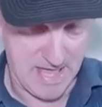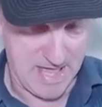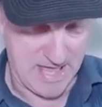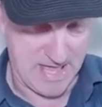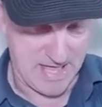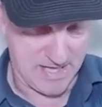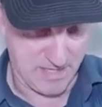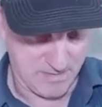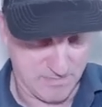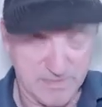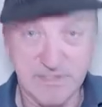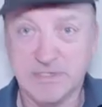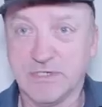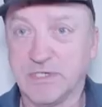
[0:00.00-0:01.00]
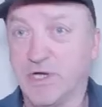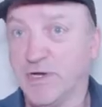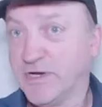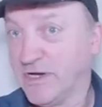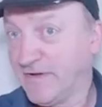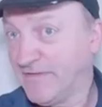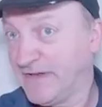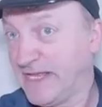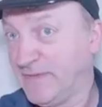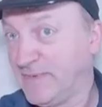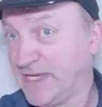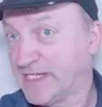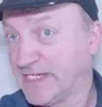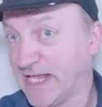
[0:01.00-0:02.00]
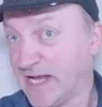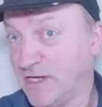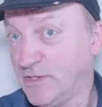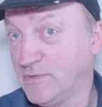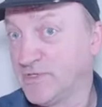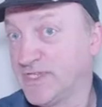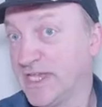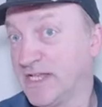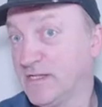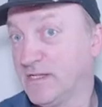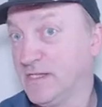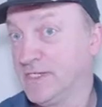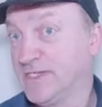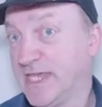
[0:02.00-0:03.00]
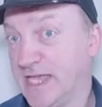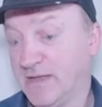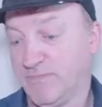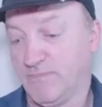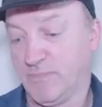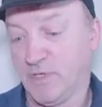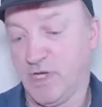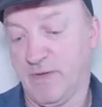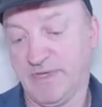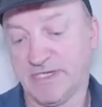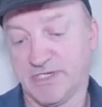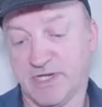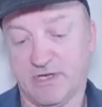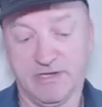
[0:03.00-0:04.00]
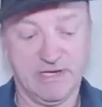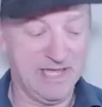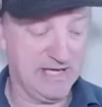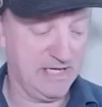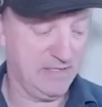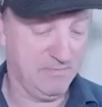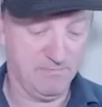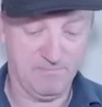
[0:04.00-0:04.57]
I got it off an eBay seller who sells comics online,